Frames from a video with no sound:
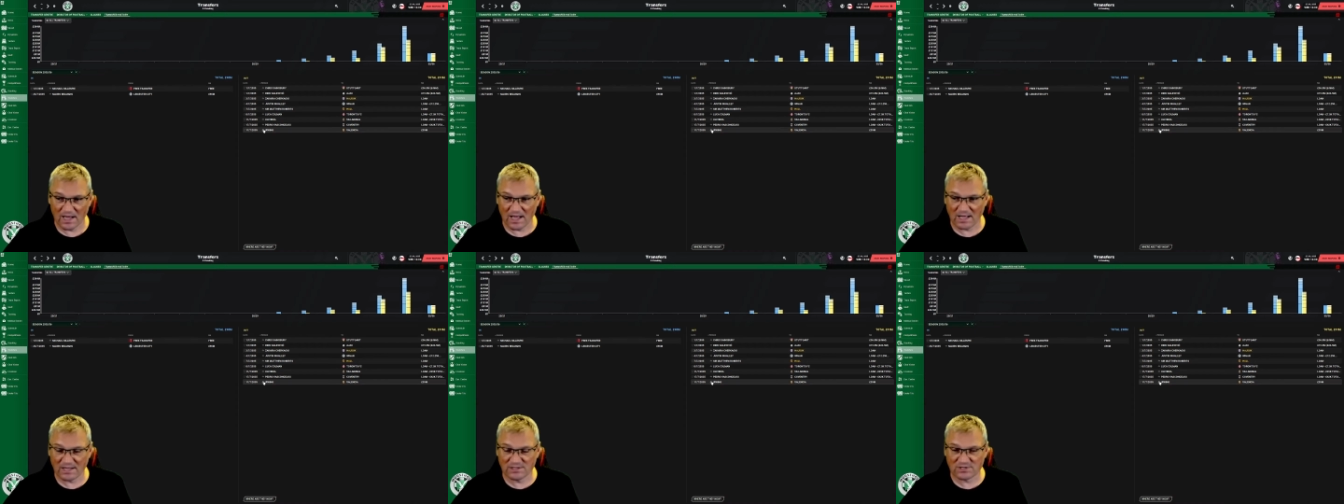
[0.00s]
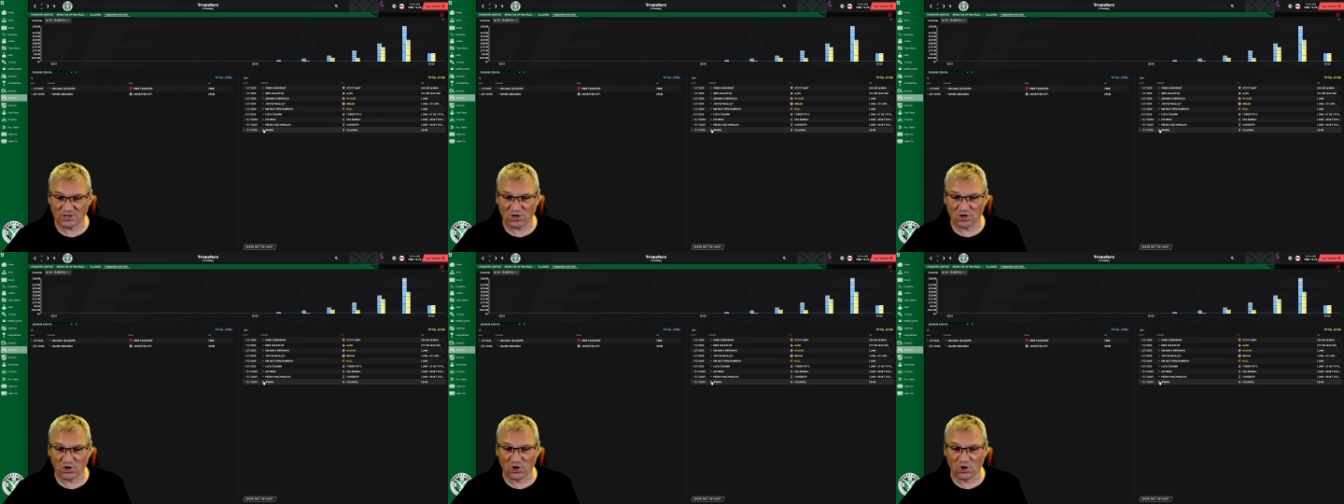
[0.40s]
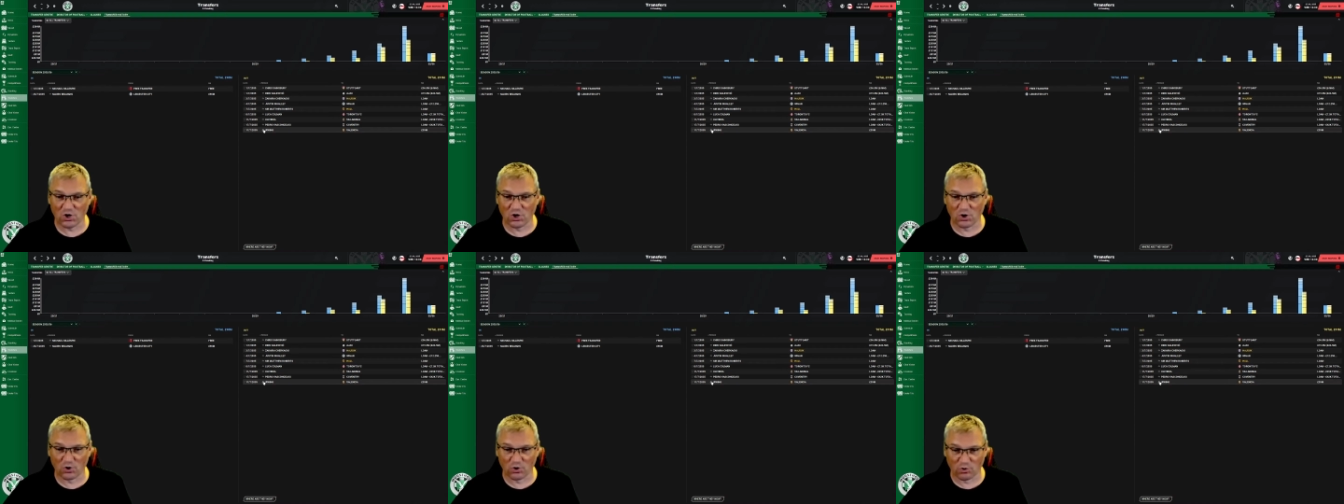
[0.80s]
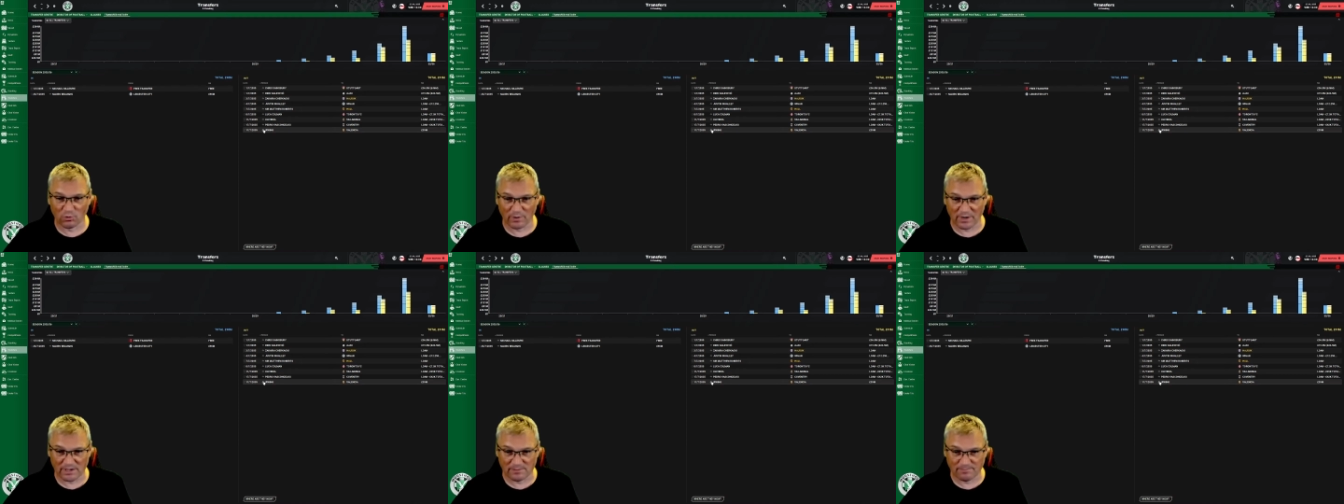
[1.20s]
And
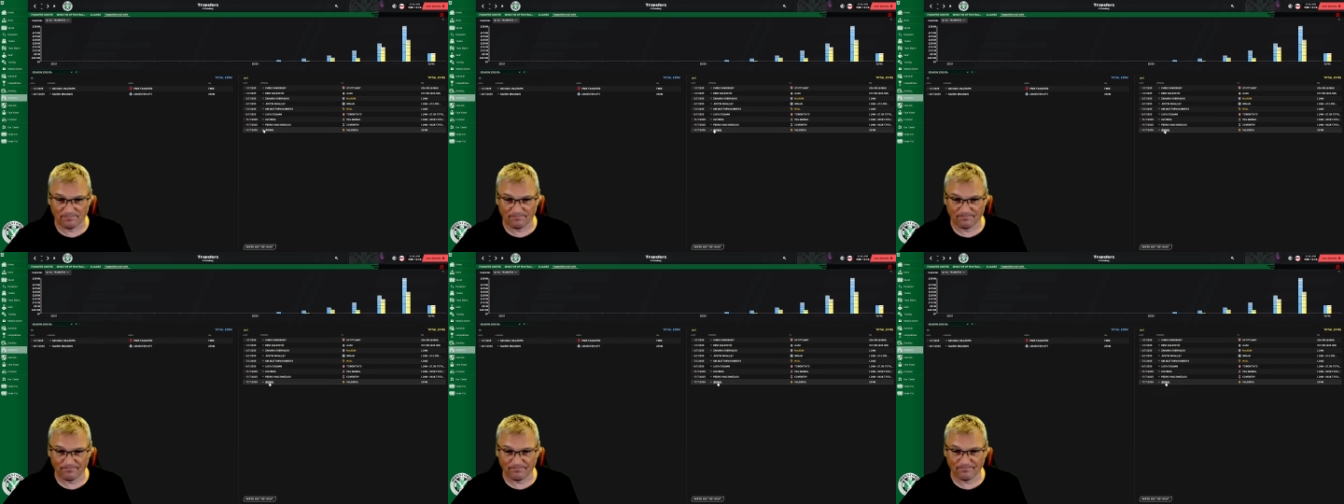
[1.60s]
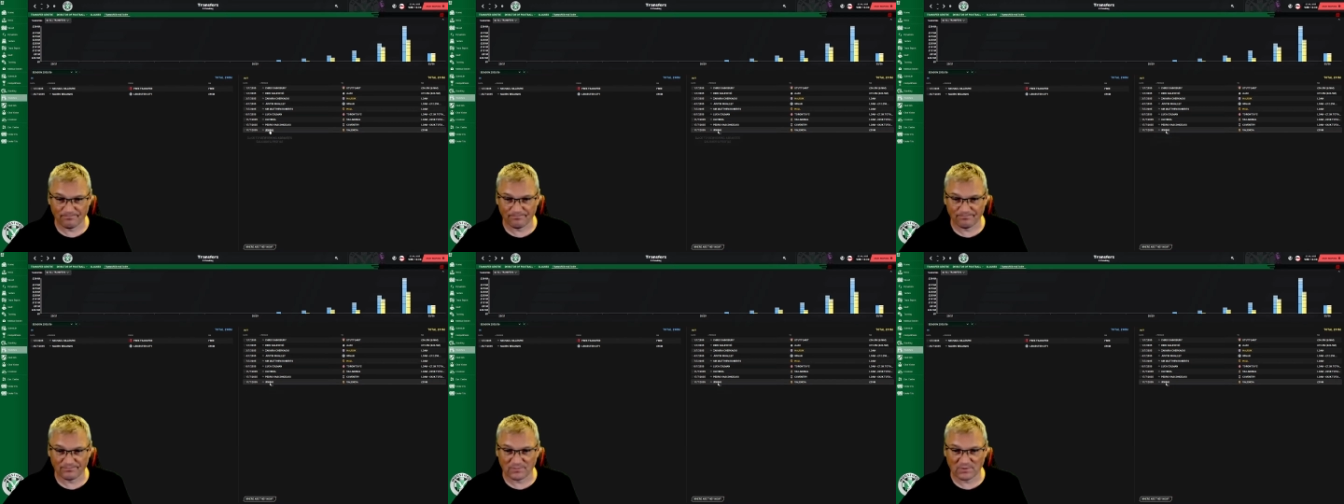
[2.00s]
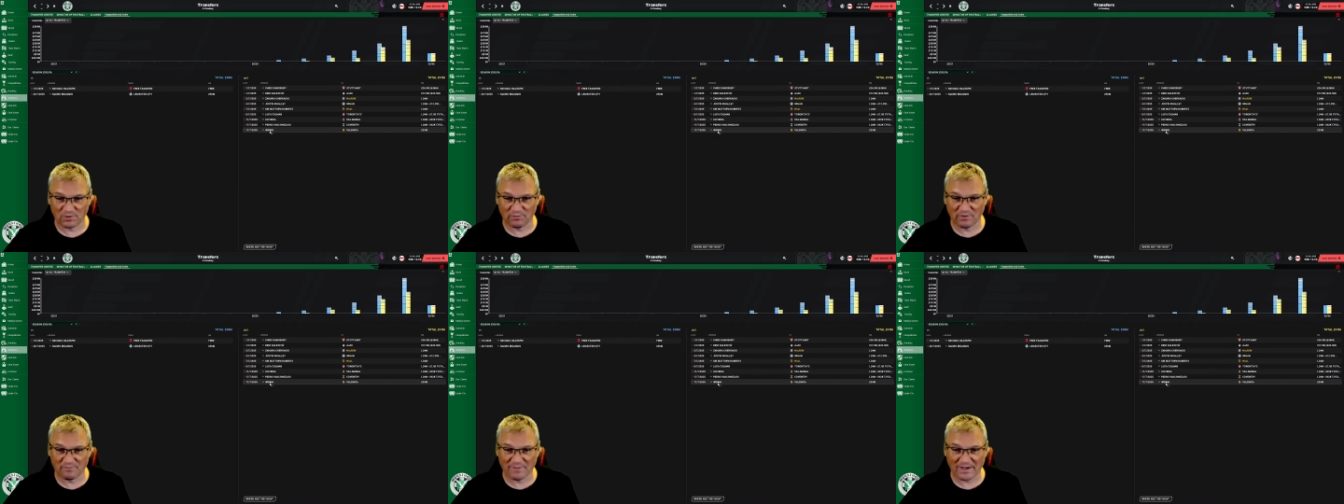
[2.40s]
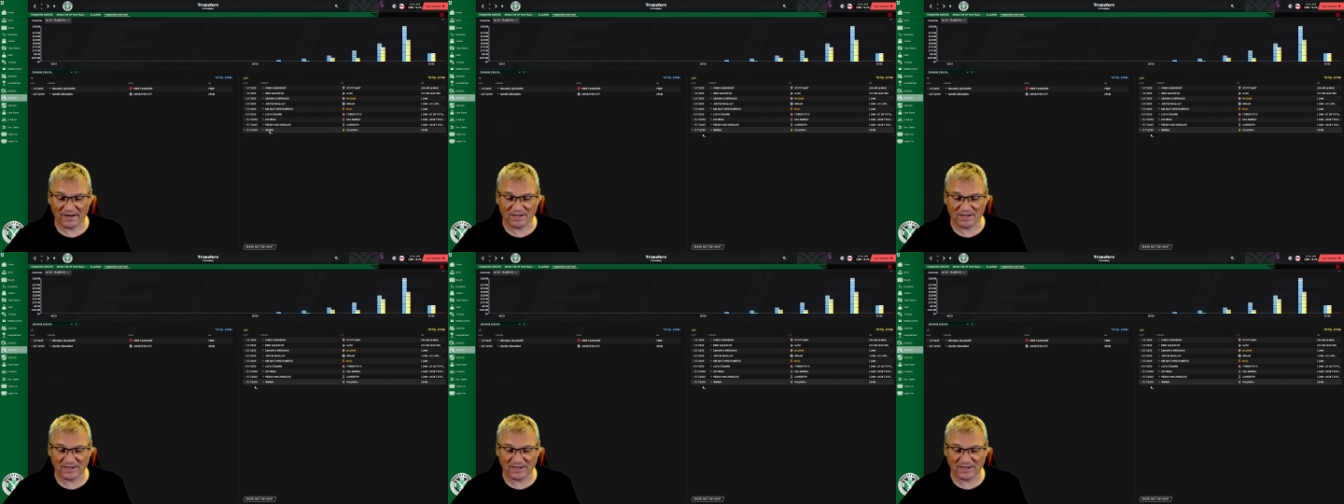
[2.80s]
Irwin. We've